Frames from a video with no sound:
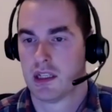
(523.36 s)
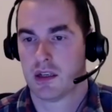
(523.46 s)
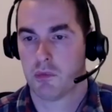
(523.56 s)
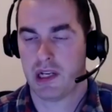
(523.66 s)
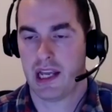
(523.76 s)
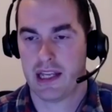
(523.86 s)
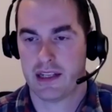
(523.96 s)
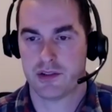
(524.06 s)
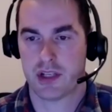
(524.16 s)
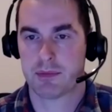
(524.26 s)
went ahead and
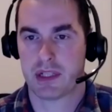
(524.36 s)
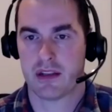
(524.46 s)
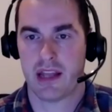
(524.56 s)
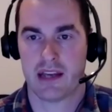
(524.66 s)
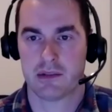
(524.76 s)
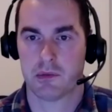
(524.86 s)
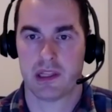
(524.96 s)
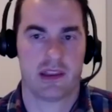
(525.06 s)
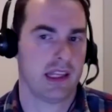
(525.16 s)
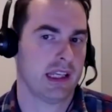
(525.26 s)
jumped on that with
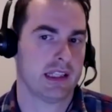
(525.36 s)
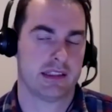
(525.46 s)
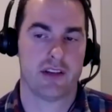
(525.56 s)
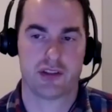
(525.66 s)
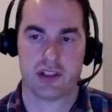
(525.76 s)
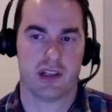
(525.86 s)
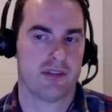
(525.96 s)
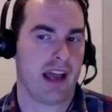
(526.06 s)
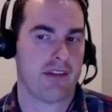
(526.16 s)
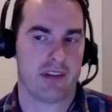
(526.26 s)
the intention of
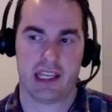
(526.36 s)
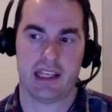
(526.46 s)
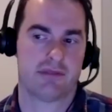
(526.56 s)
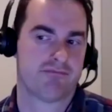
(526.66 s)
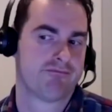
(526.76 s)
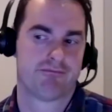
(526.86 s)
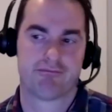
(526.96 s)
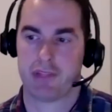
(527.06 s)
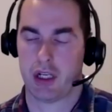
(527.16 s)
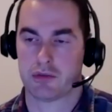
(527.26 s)
having it,
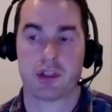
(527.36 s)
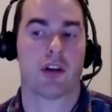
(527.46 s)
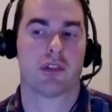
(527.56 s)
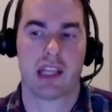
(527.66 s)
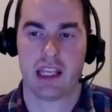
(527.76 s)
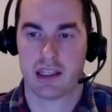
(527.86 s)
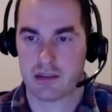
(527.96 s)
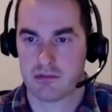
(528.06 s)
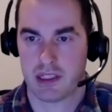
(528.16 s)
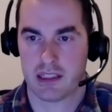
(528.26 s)
you know, turnkey and
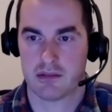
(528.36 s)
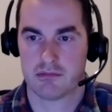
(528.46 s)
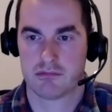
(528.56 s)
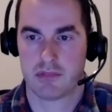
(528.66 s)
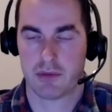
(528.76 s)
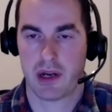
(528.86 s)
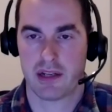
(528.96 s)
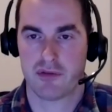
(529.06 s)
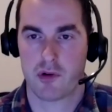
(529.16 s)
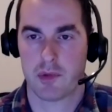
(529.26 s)
and and ready
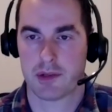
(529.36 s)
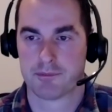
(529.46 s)
for me.